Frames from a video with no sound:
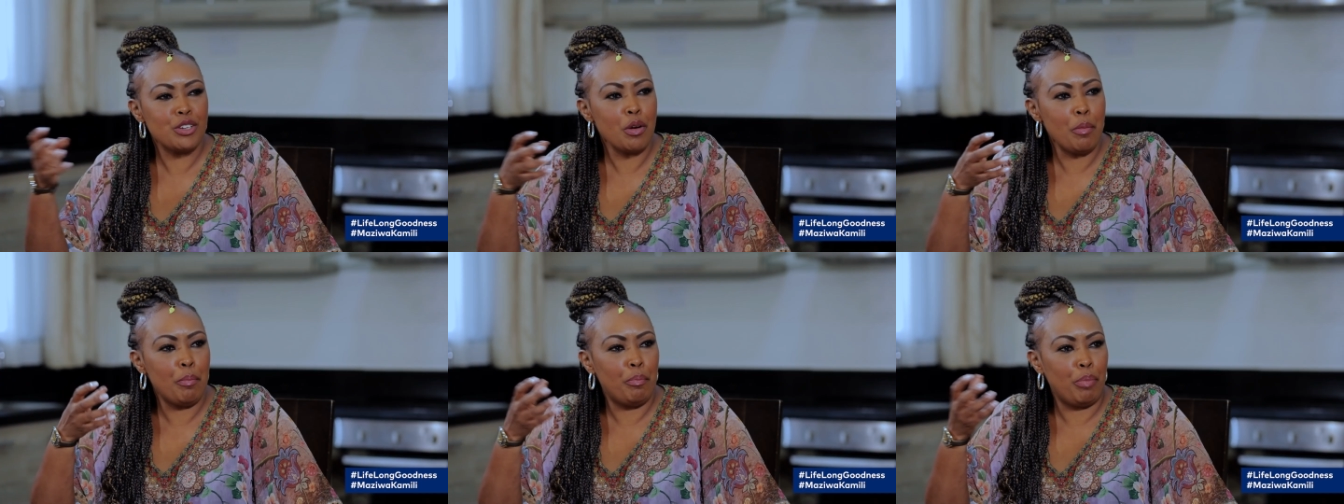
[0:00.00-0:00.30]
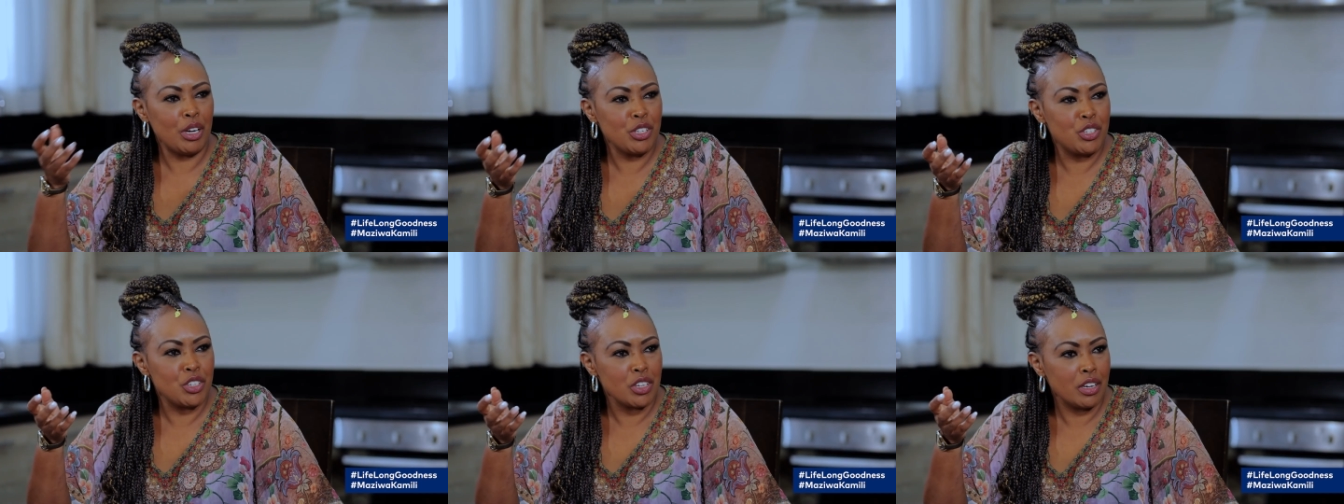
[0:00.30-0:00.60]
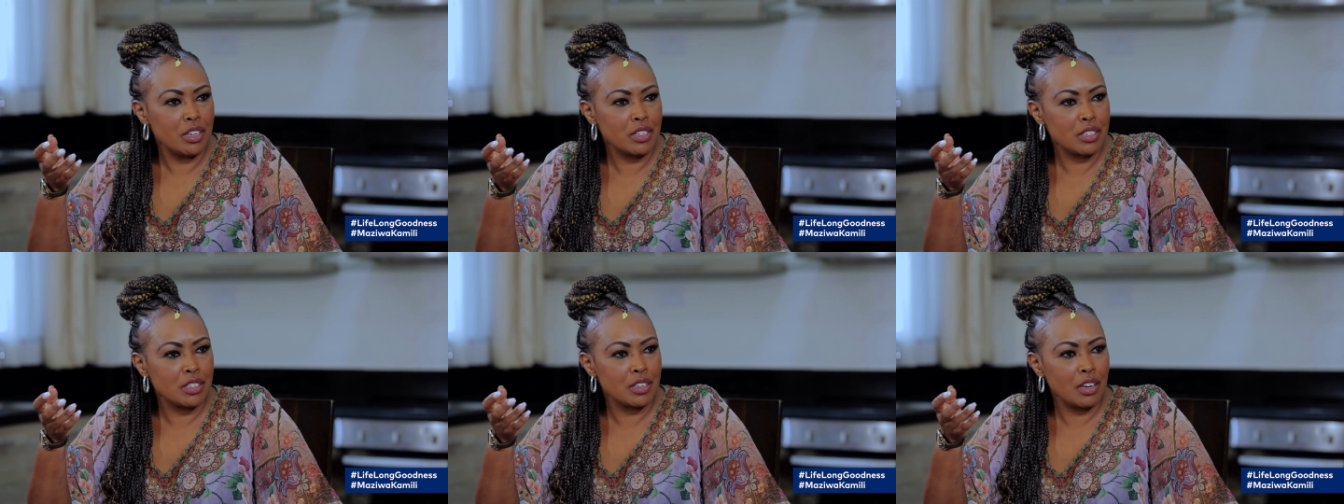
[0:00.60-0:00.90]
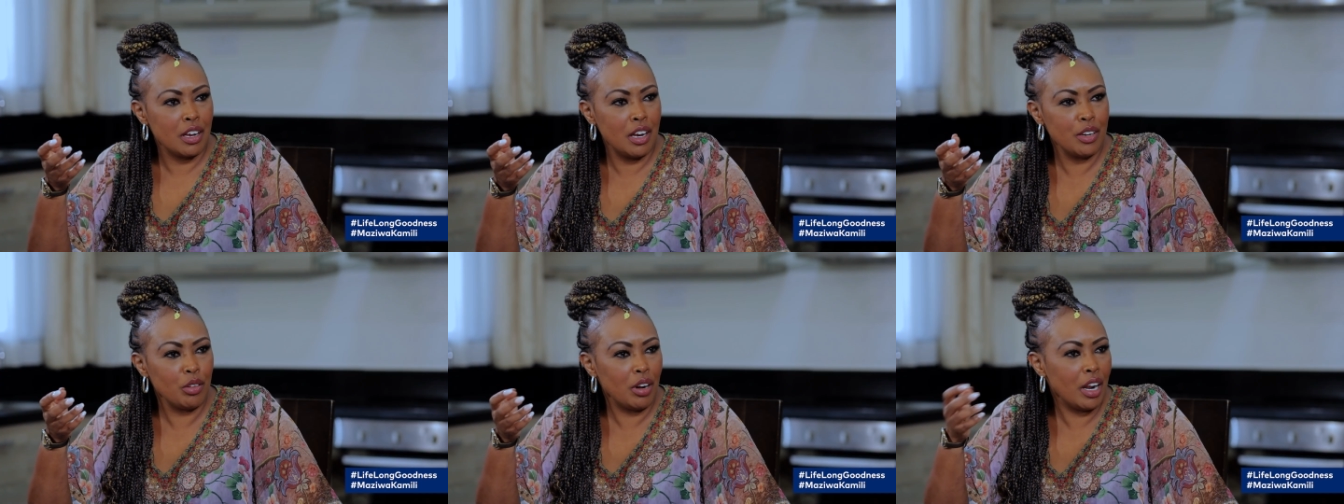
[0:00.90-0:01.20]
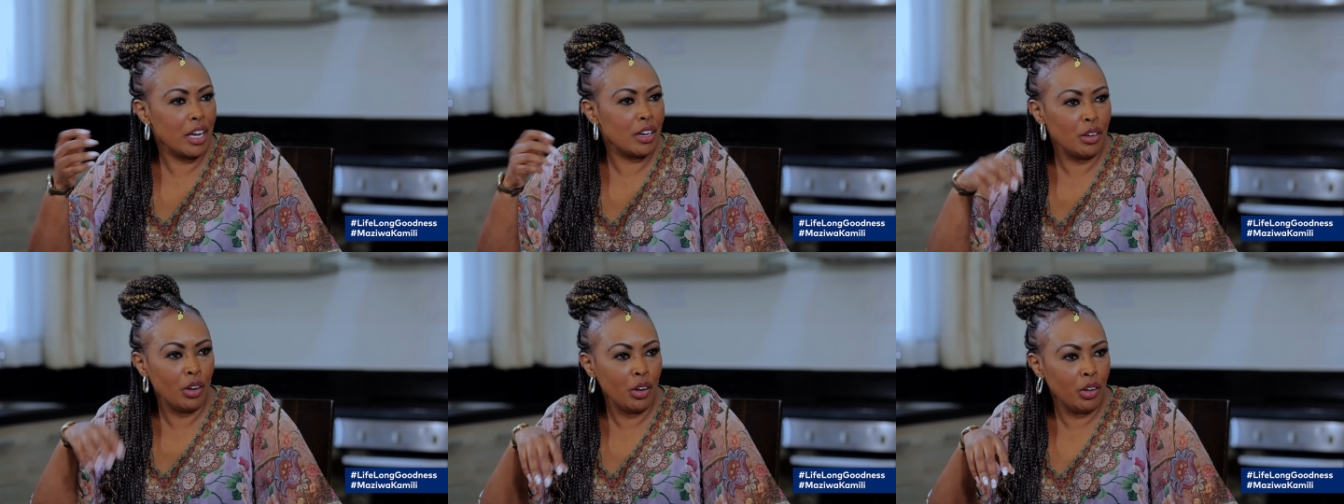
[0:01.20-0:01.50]
at your budget and you're
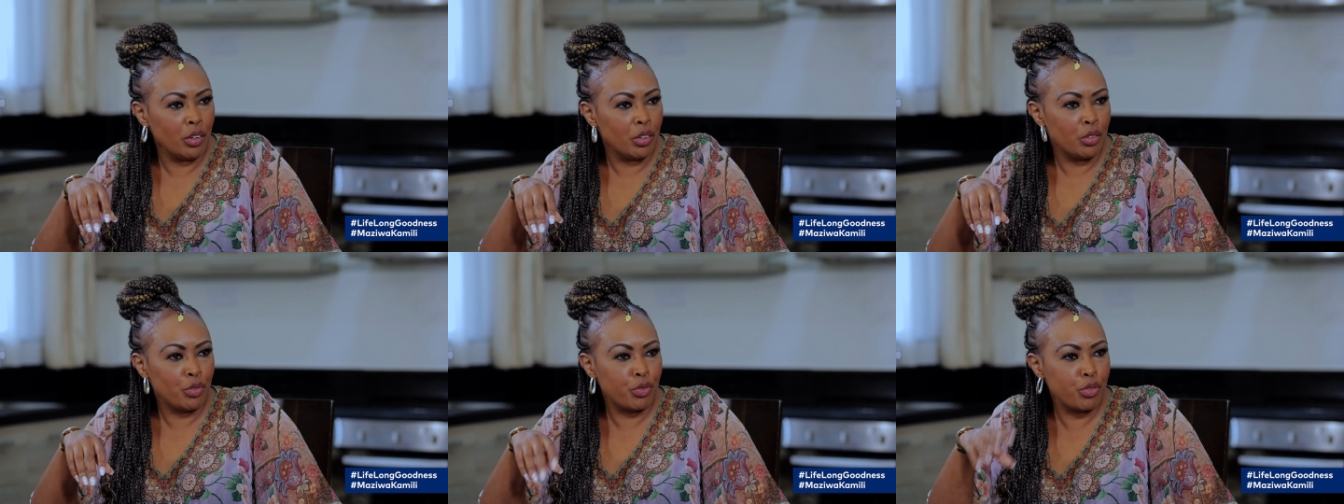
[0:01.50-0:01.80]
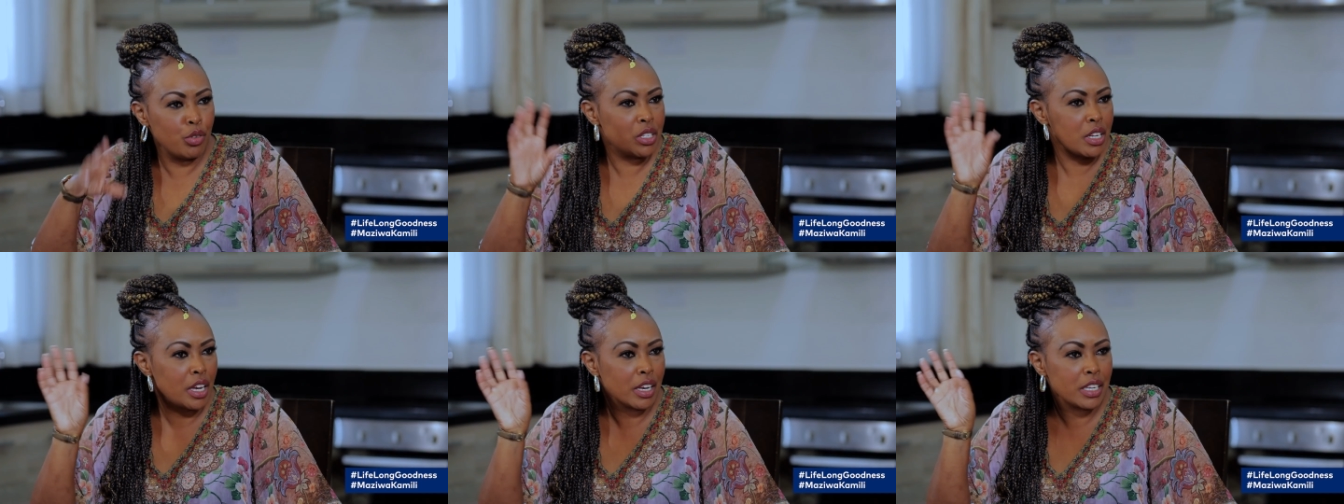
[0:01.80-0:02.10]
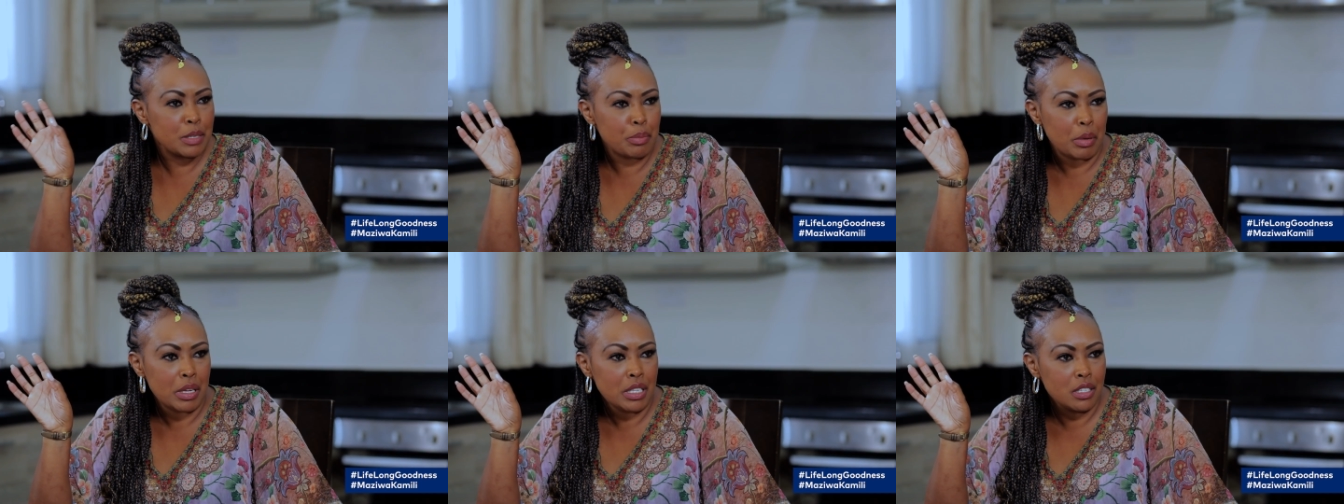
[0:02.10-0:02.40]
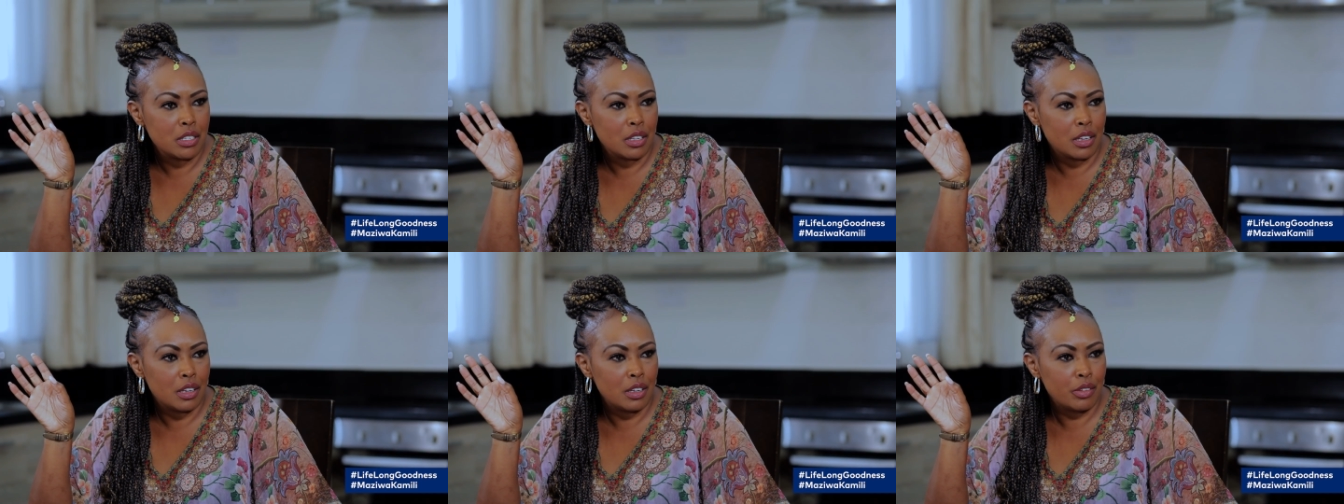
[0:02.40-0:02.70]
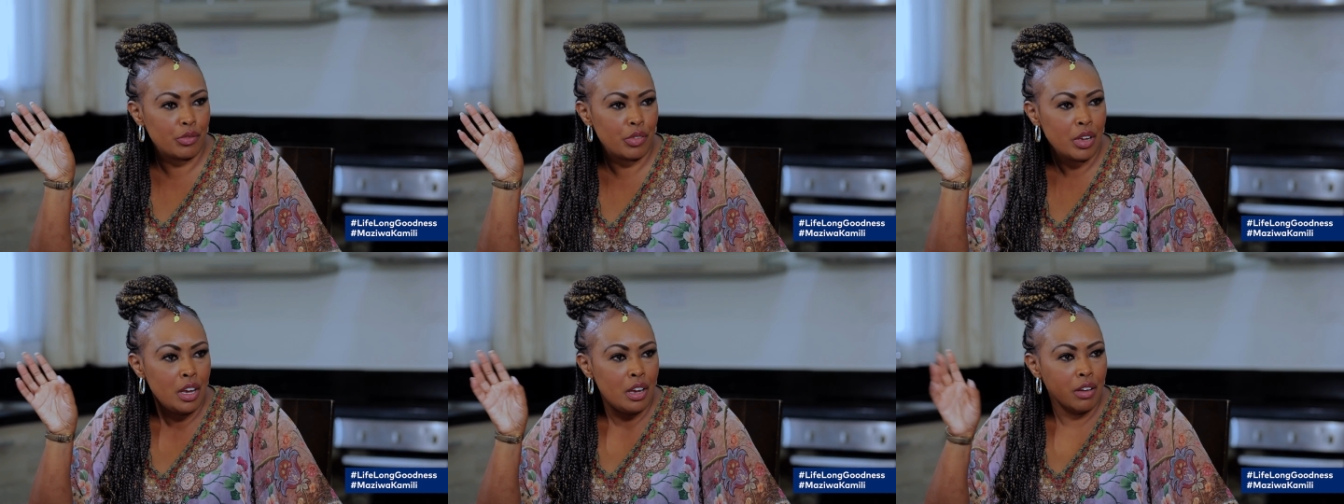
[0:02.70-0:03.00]
like, no, fruits are
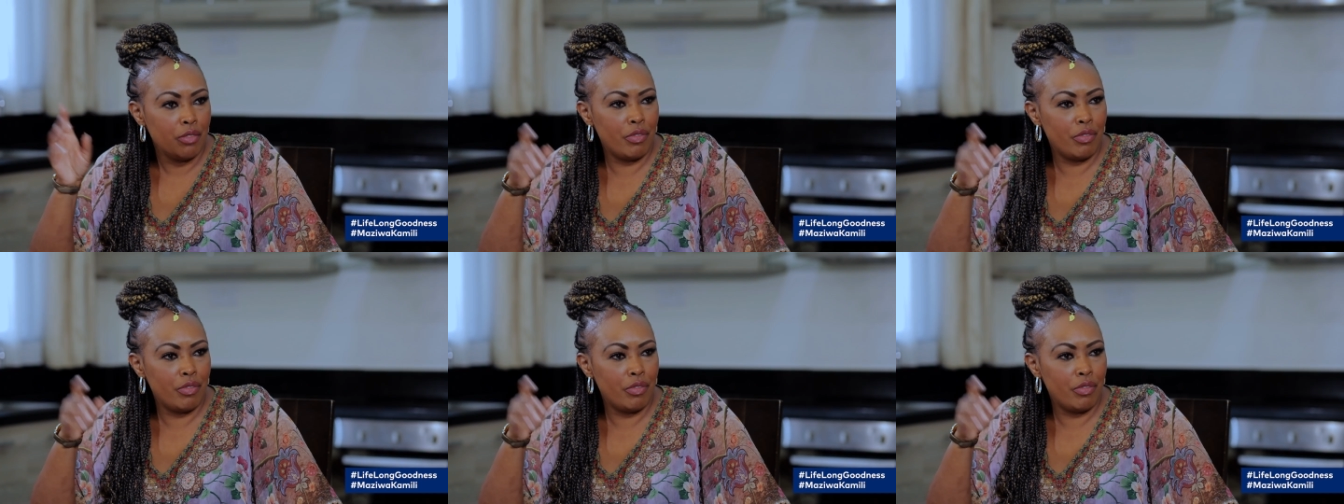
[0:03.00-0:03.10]
expensive,